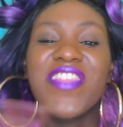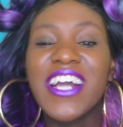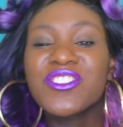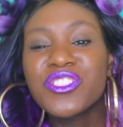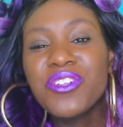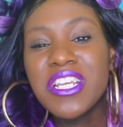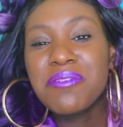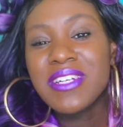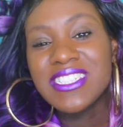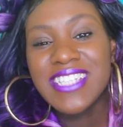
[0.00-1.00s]
Thanks for joining
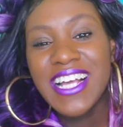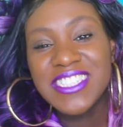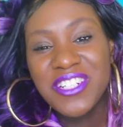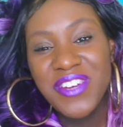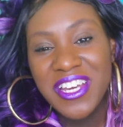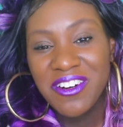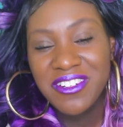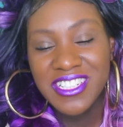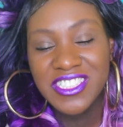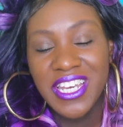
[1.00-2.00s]
me in today's Career
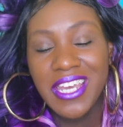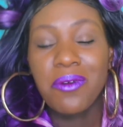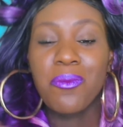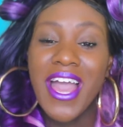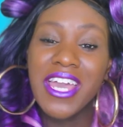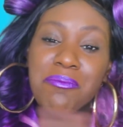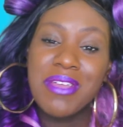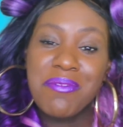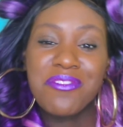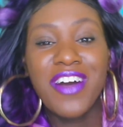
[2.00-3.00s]
Corner, Chi. Where can
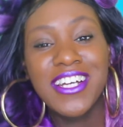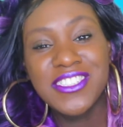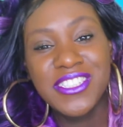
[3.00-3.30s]
people find